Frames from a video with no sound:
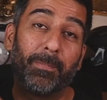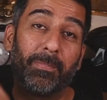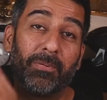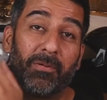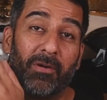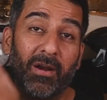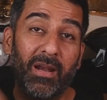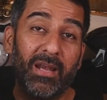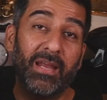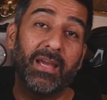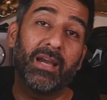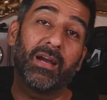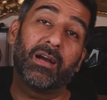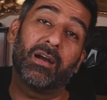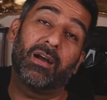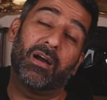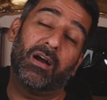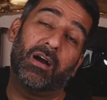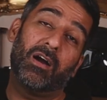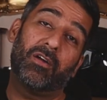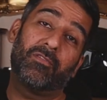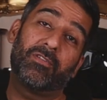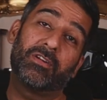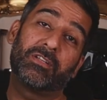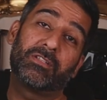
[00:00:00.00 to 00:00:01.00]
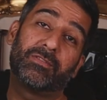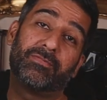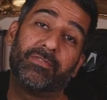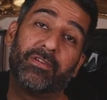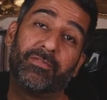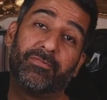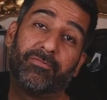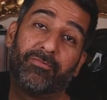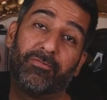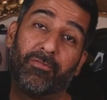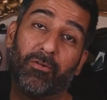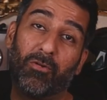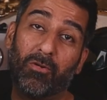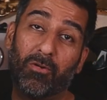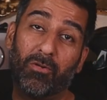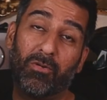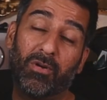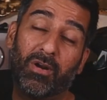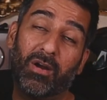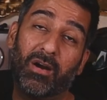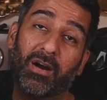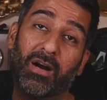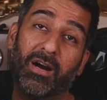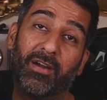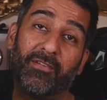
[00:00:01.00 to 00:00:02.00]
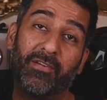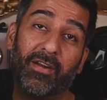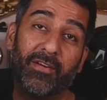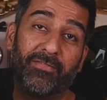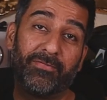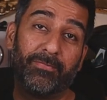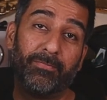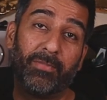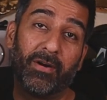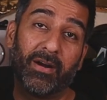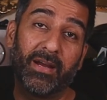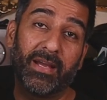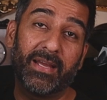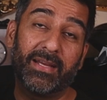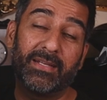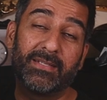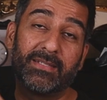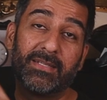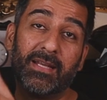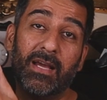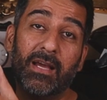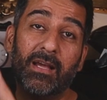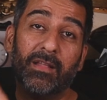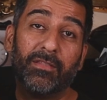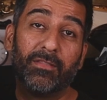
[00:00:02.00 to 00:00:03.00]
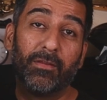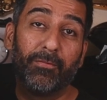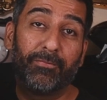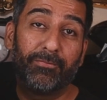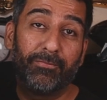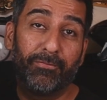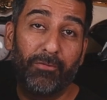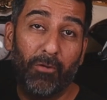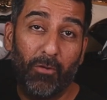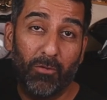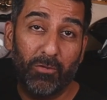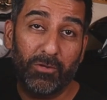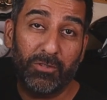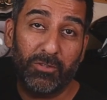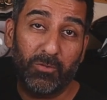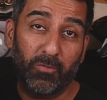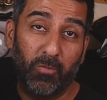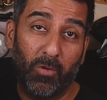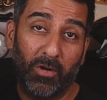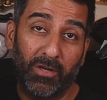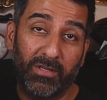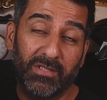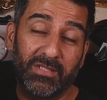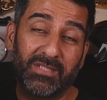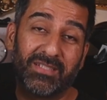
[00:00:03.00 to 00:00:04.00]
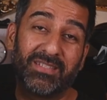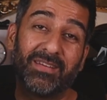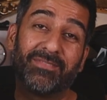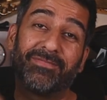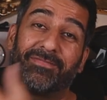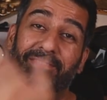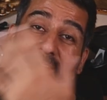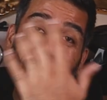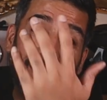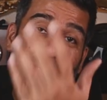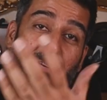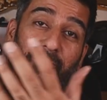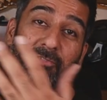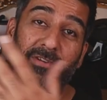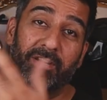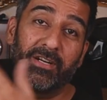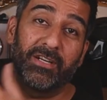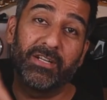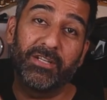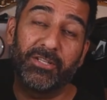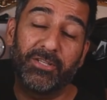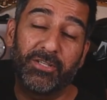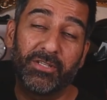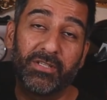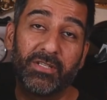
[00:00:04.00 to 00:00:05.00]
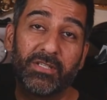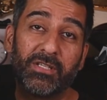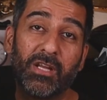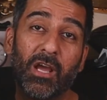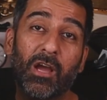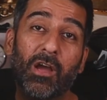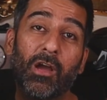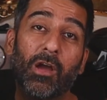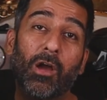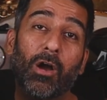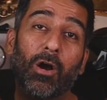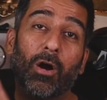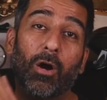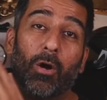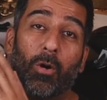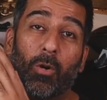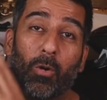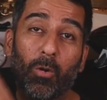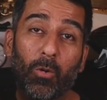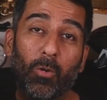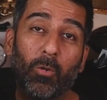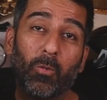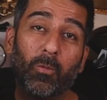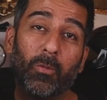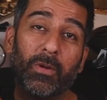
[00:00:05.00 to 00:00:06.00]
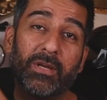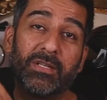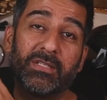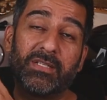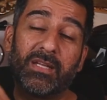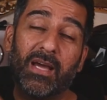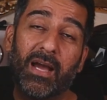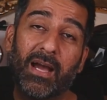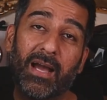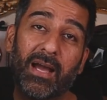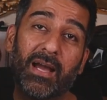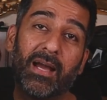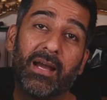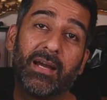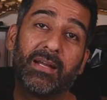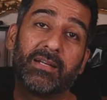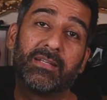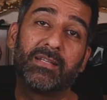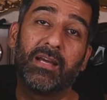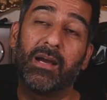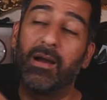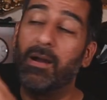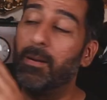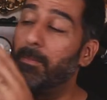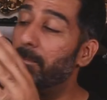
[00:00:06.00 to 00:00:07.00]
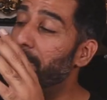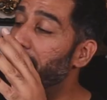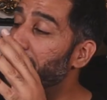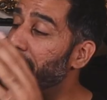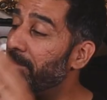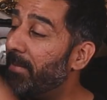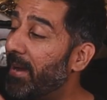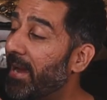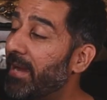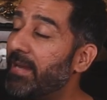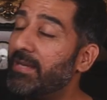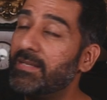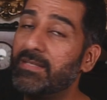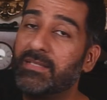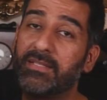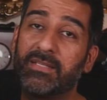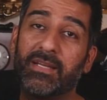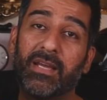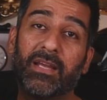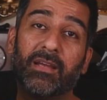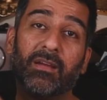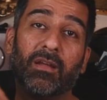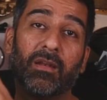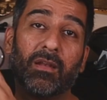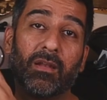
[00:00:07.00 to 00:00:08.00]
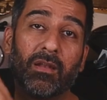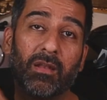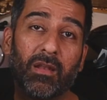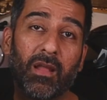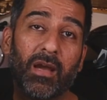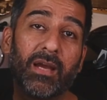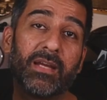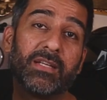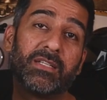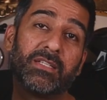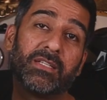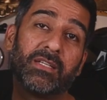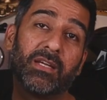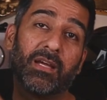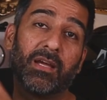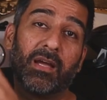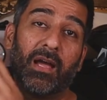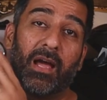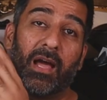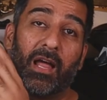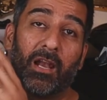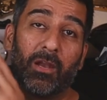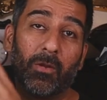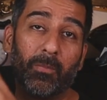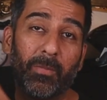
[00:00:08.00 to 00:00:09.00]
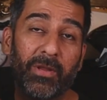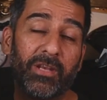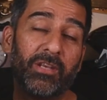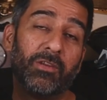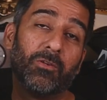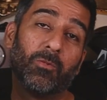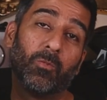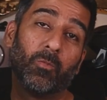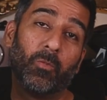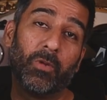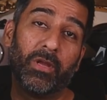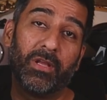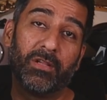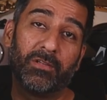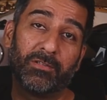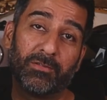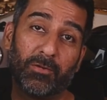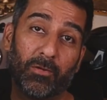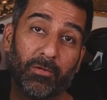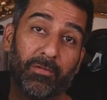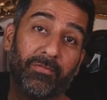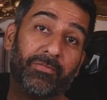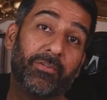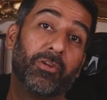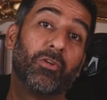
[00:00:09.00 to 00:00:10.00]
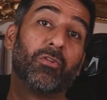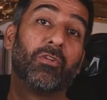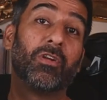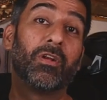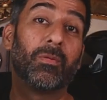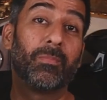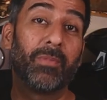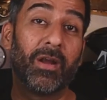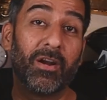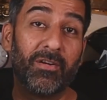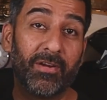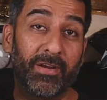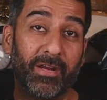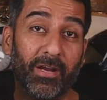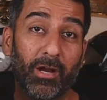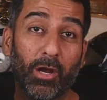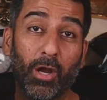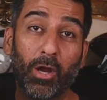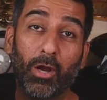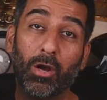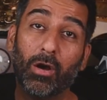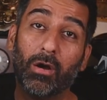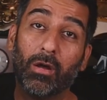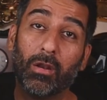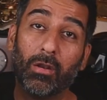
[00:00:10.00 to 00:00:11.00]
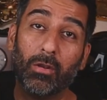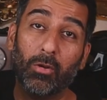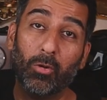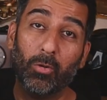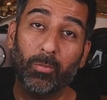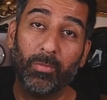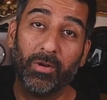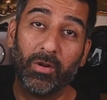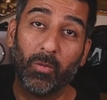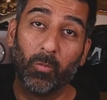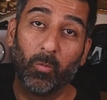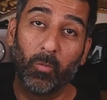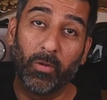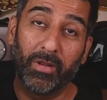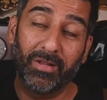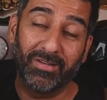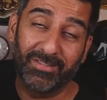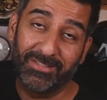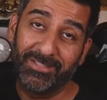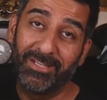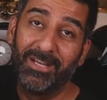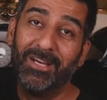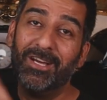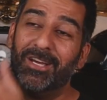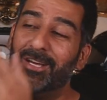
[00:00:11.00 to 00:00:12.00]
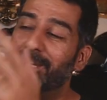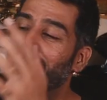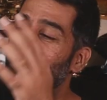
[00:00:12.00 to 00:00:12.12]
Aprilia RSV4 RF bikes, the forged ones, the factory editions, always had amazing light aluminium wheels, or if you're in America, aluminum wheels.